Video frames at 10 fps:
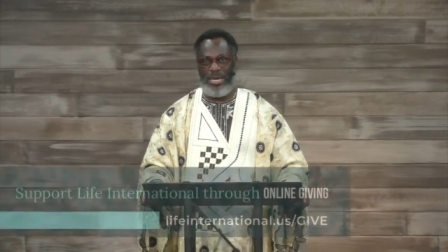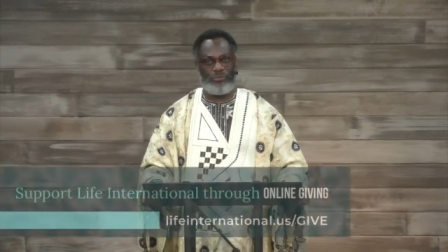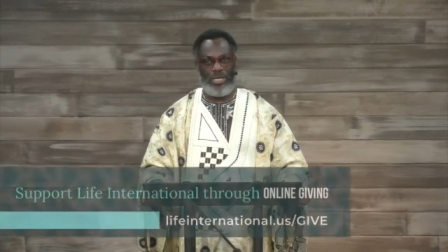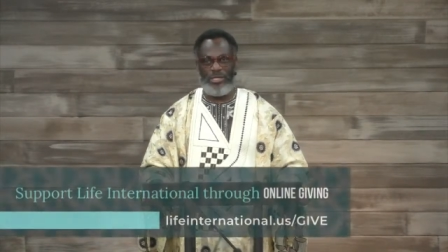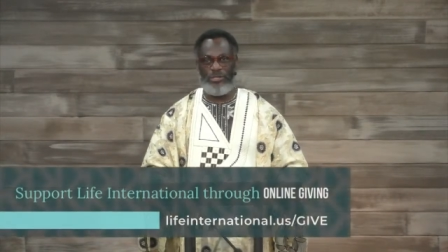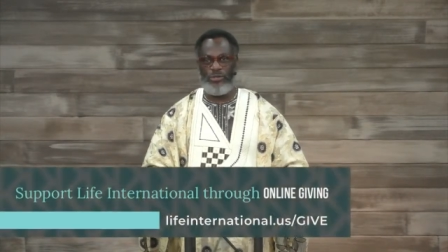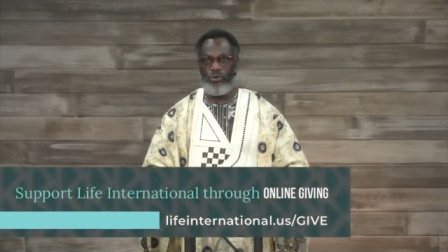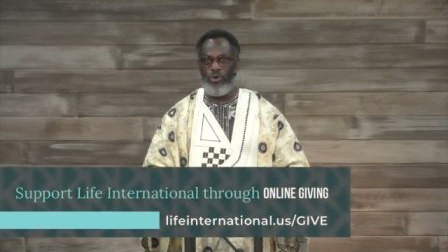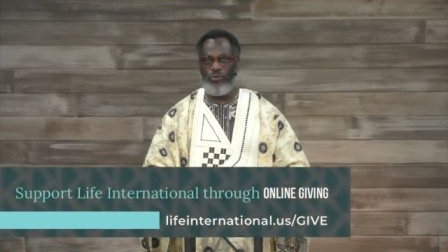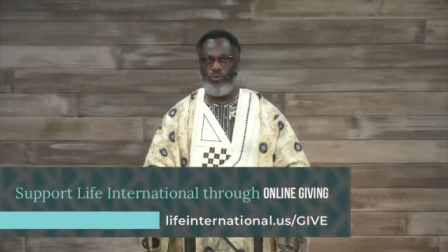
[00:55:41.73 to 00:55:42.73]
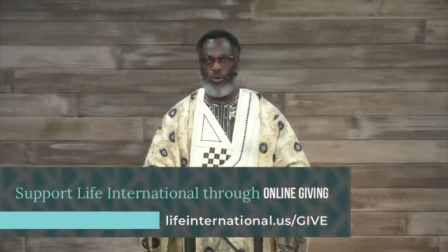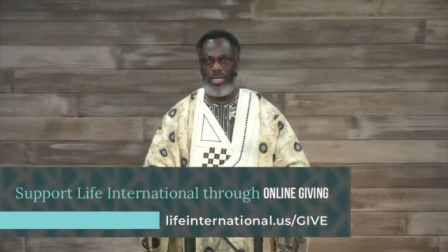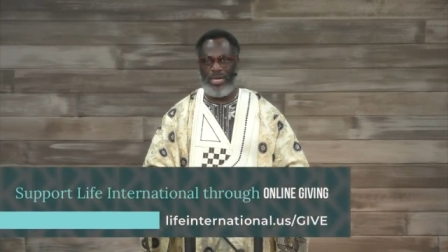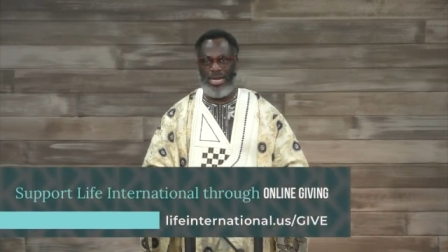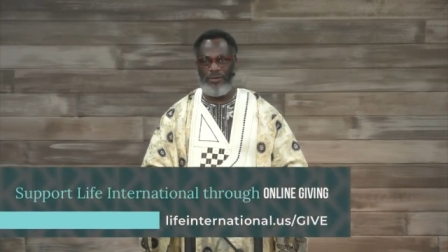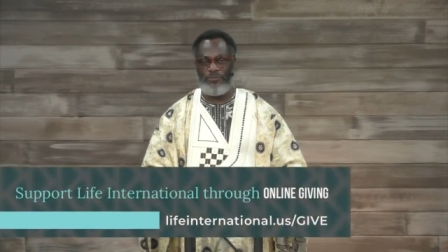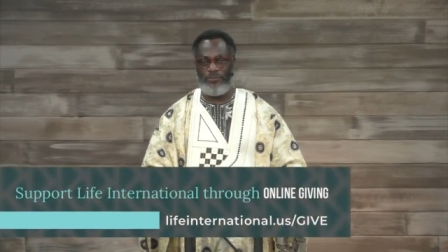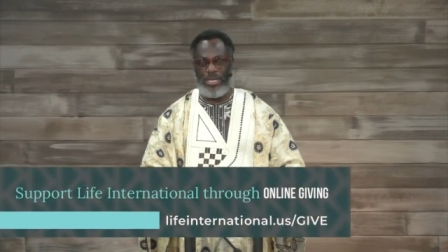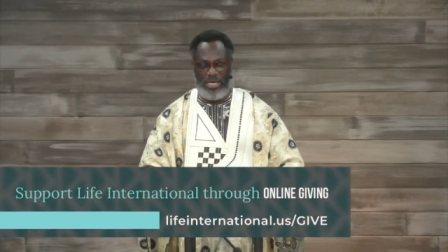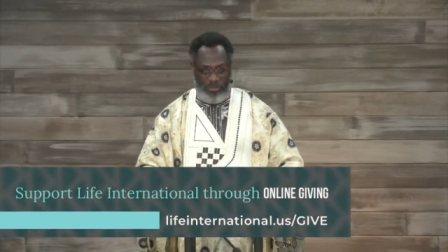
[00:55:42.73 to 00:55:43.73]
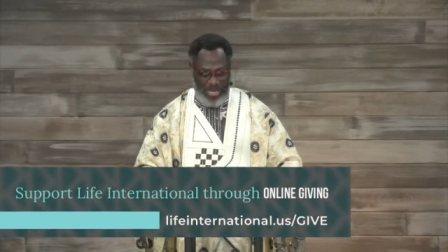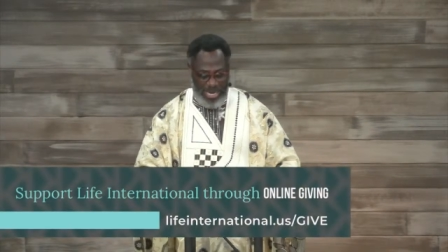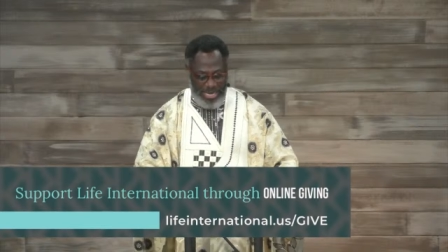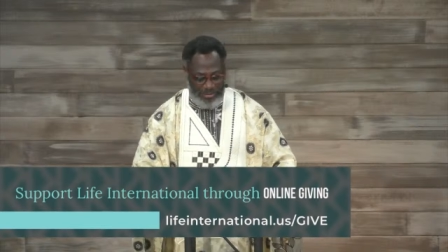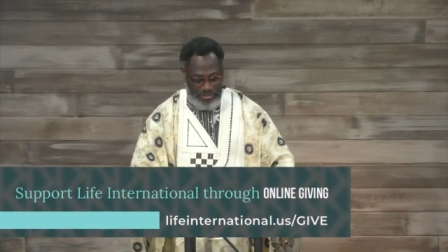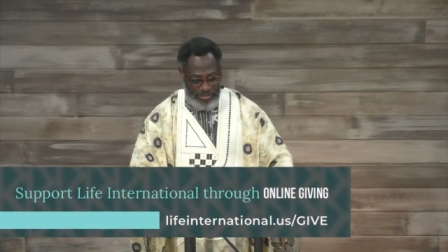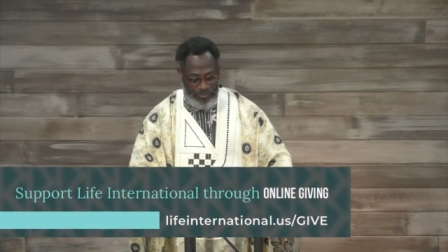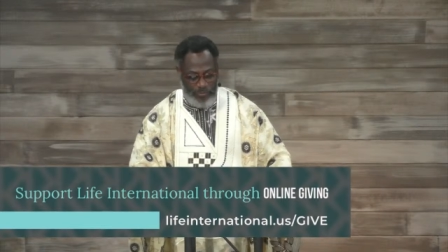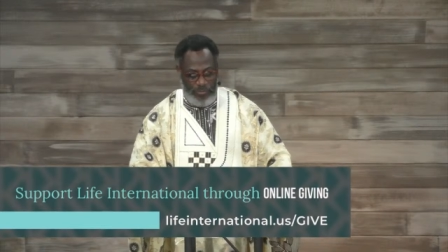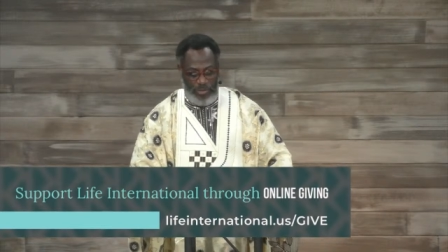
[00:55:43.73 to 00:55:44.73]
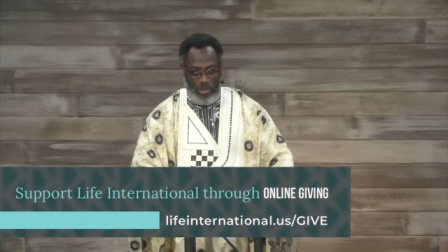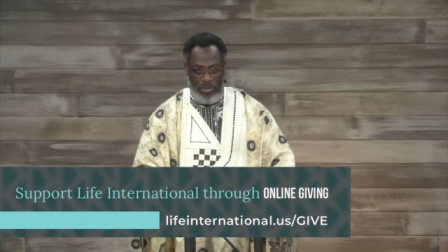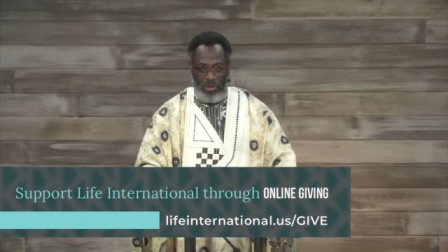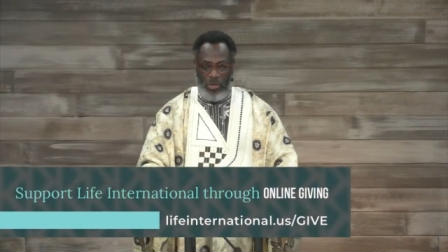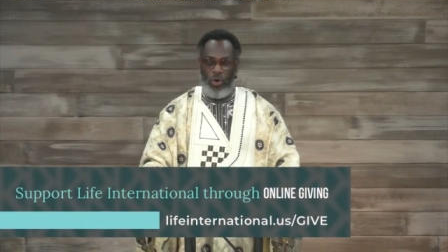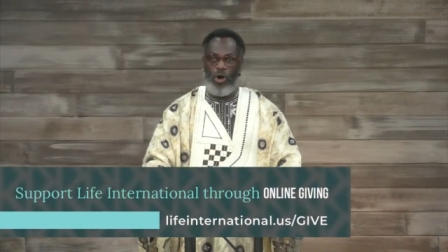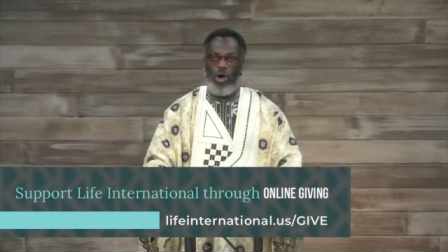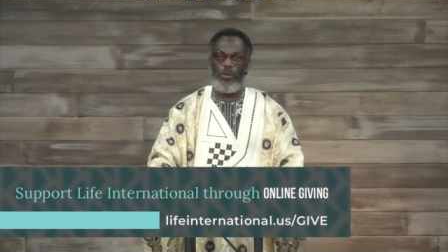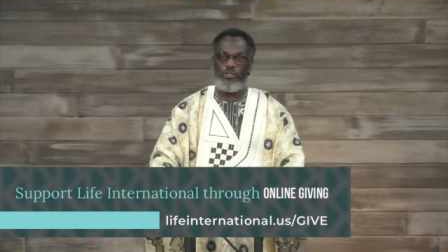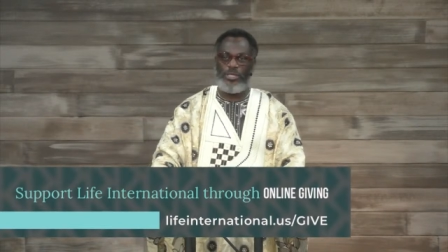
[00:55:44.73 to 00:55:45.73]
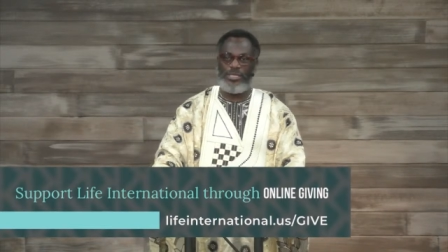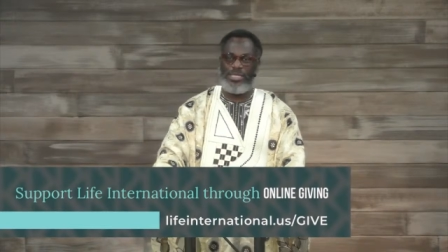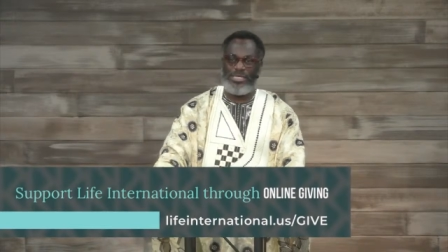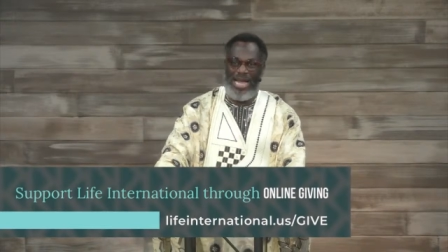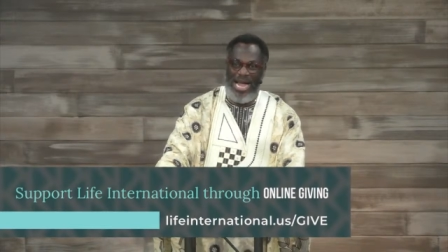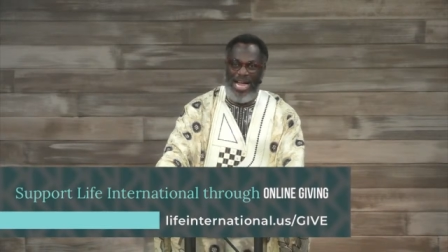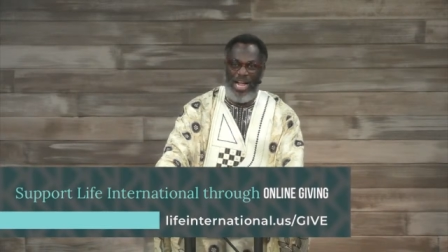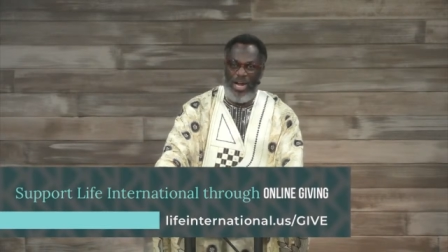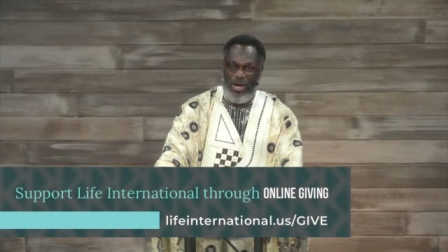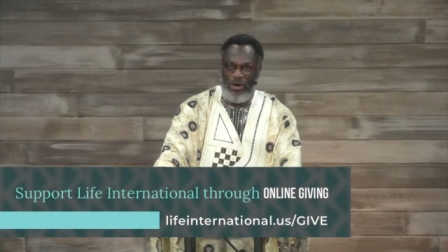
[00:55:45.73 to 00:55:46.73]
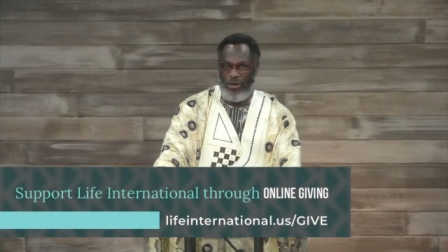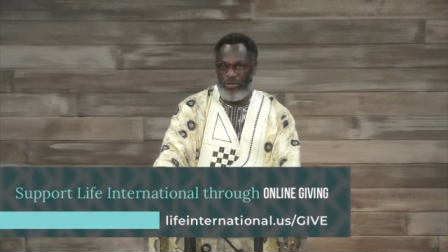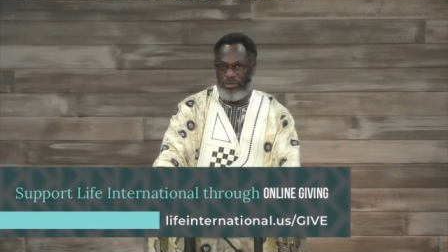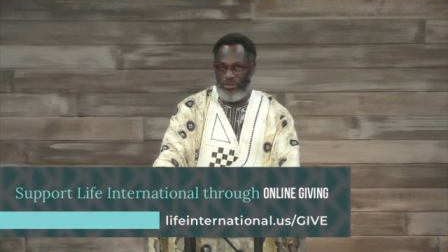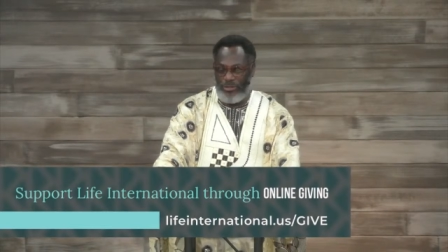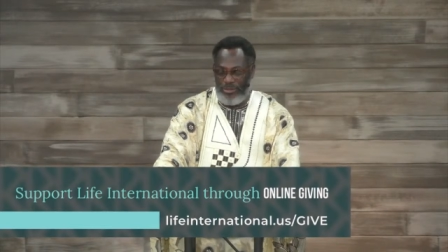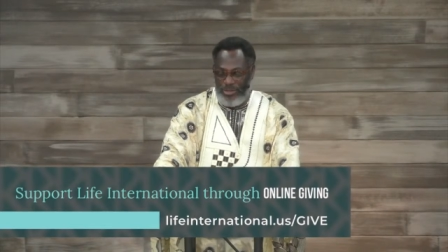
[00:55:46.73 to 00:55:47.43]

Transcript: I'm telling you, you go forward in life. And number 8, opportunities are earned.